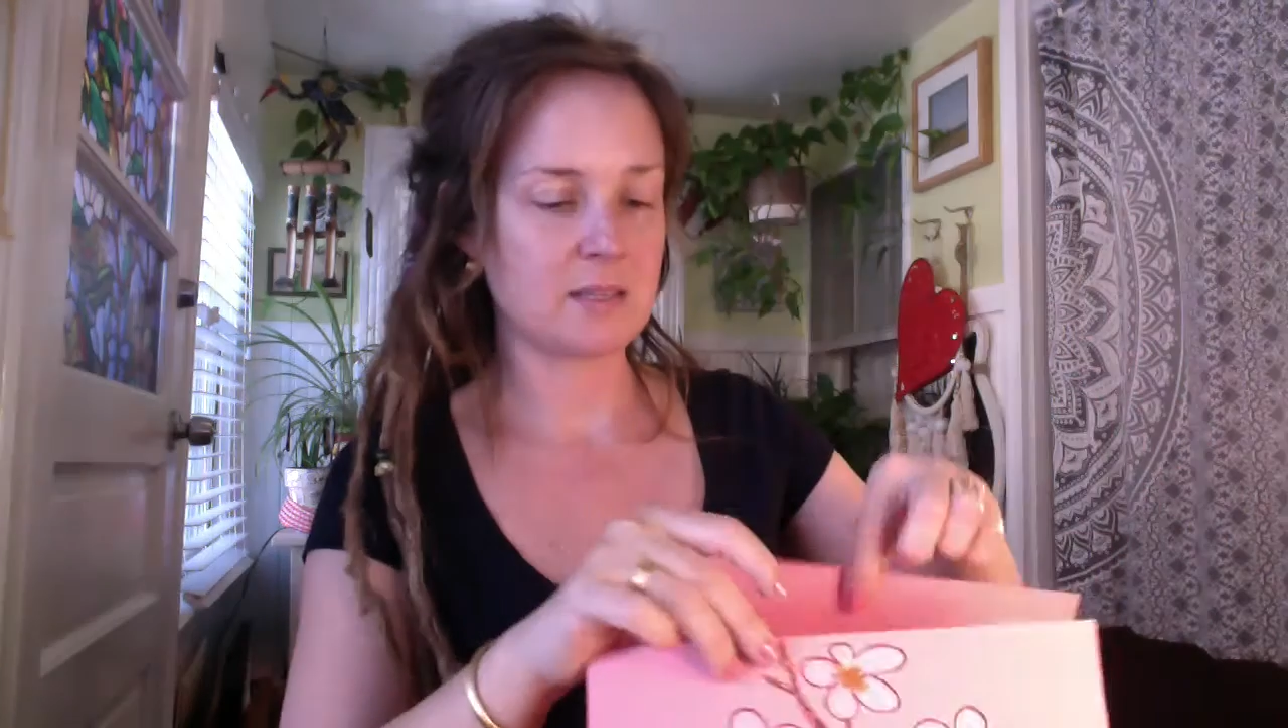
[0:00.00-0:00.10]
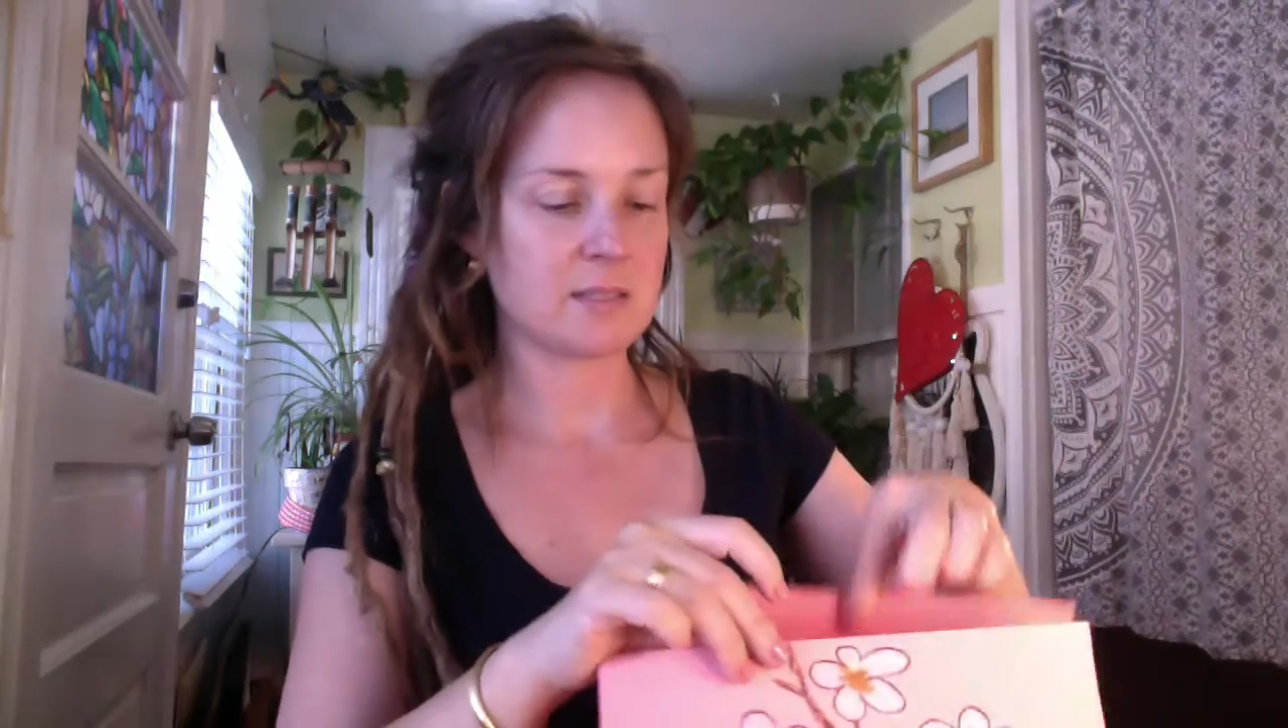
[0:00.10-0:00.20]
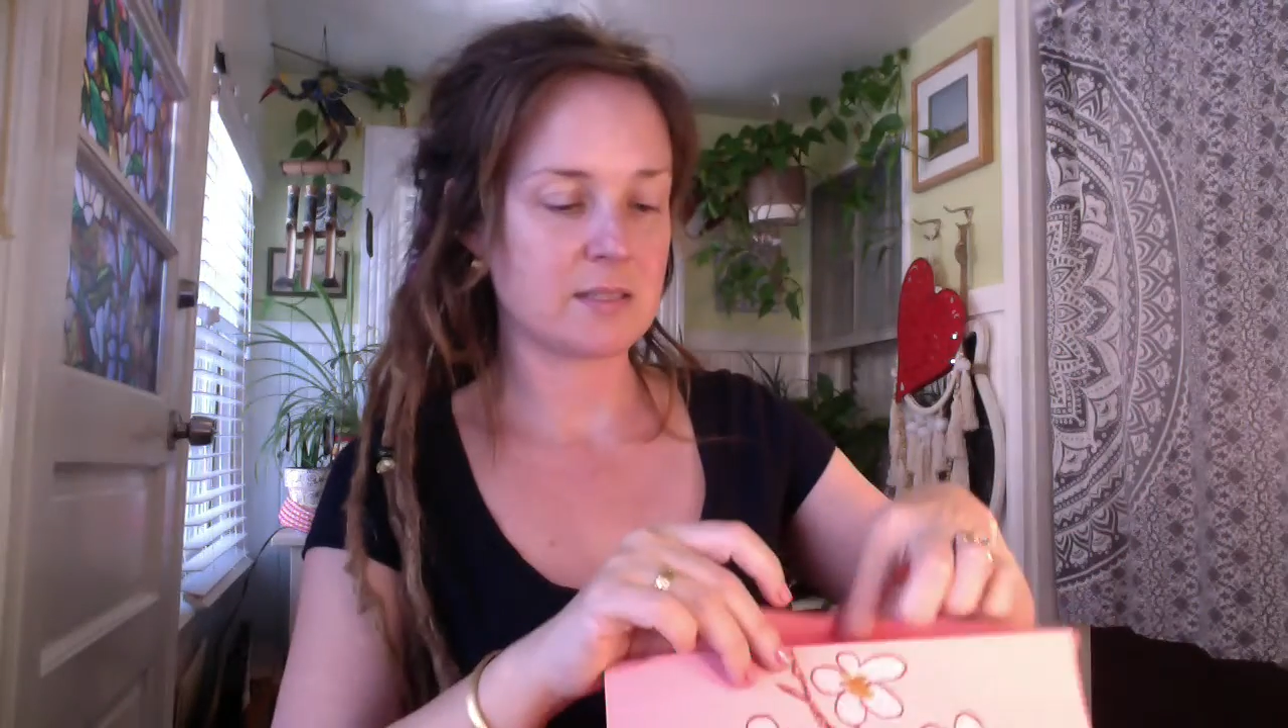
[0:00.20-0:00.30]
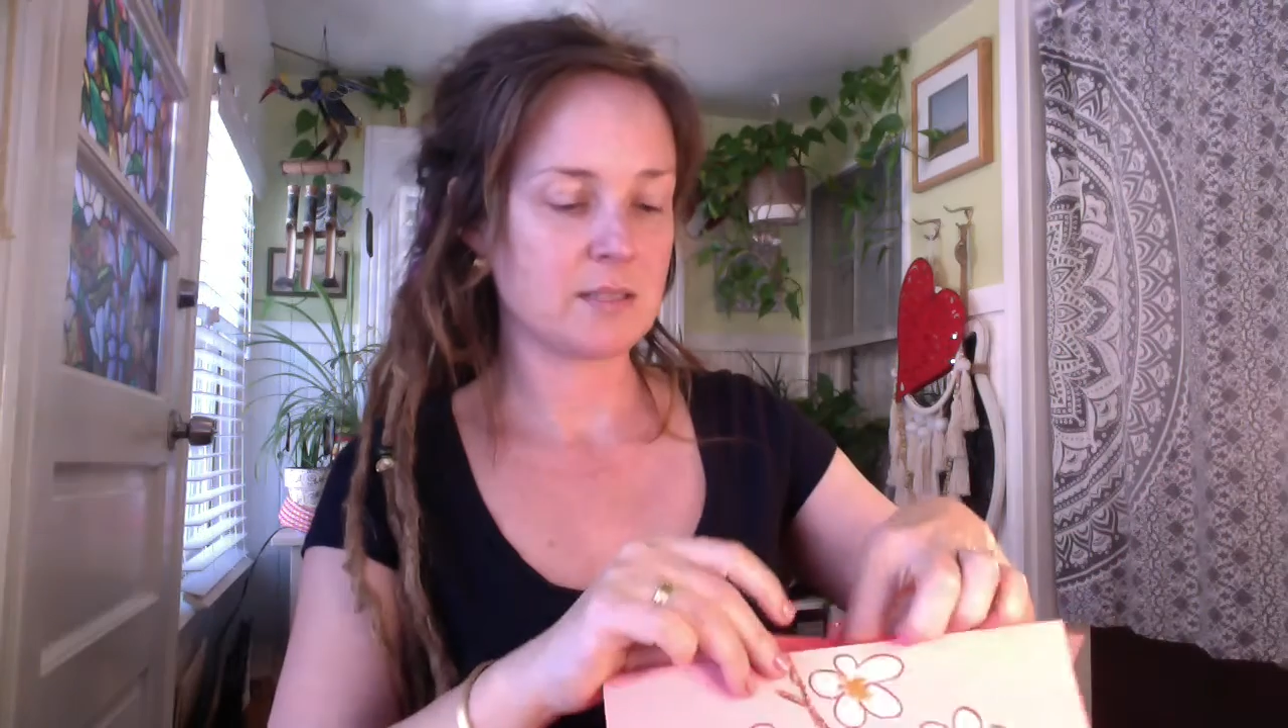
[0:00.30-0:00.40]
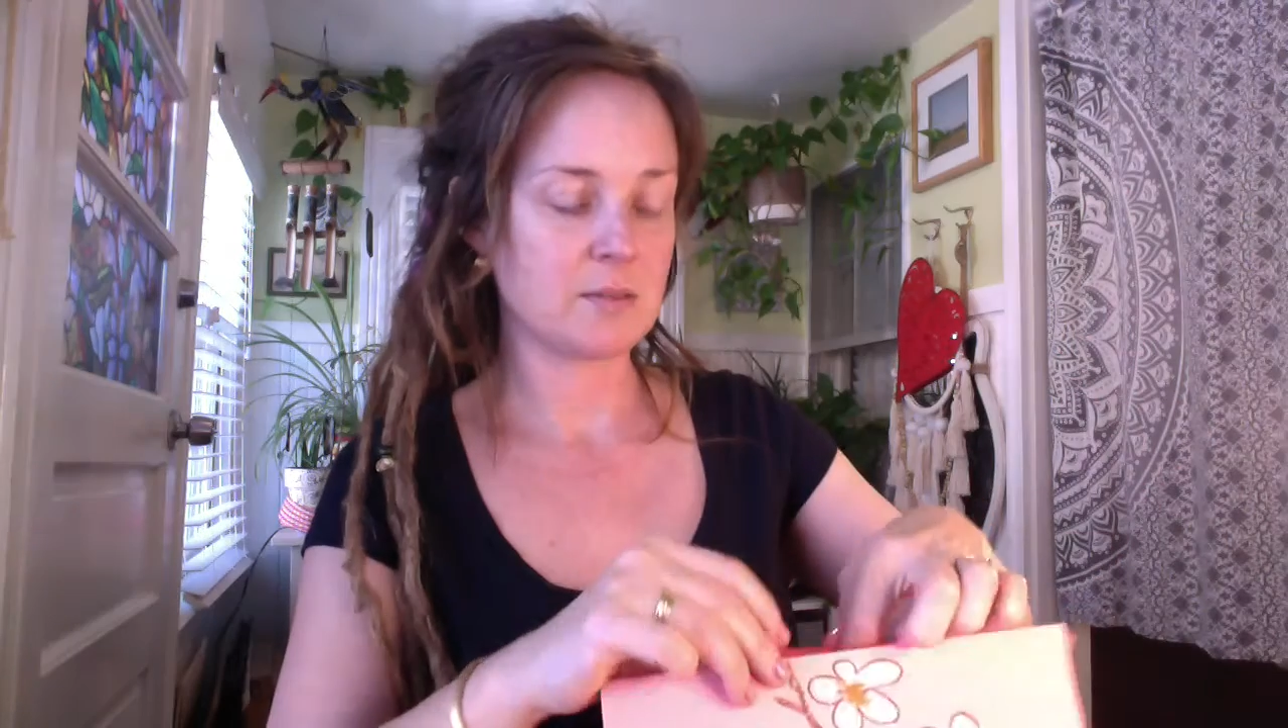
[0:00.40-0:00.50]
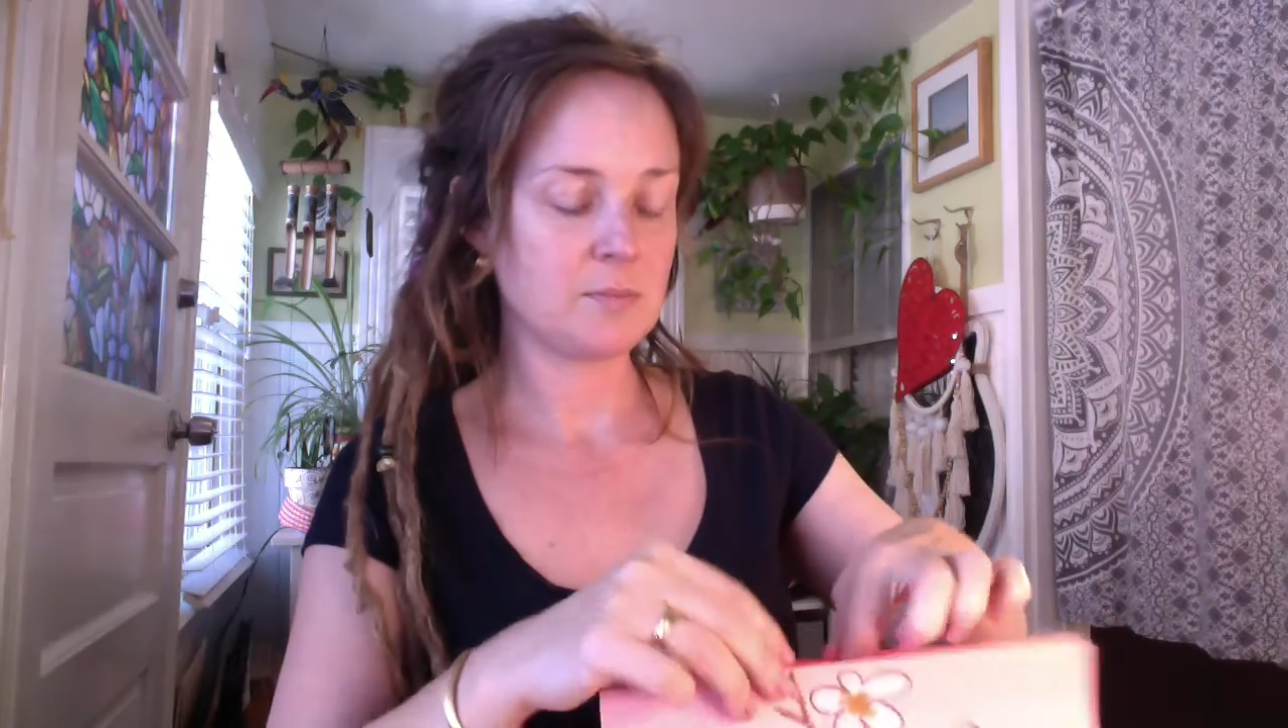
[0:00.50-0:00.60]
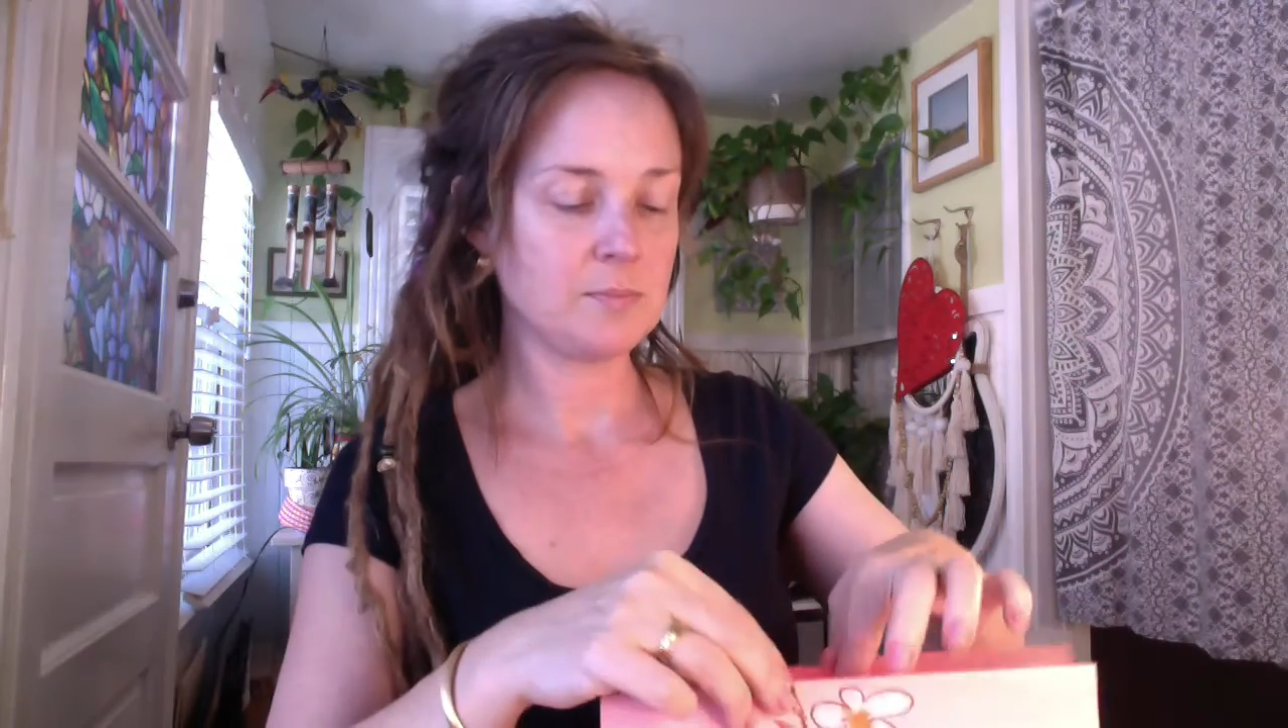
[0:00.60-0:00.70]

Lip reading: this